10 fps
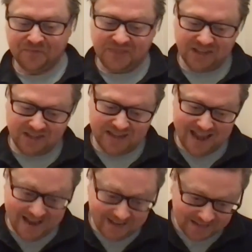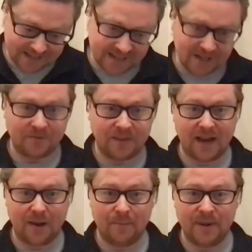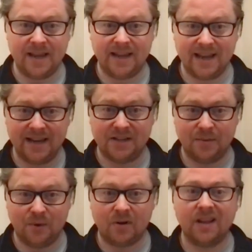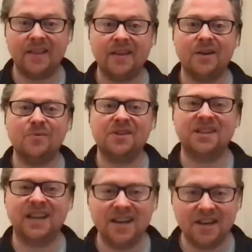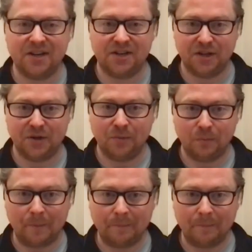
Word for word: the the entity of that being into the model, and then I will send it to you.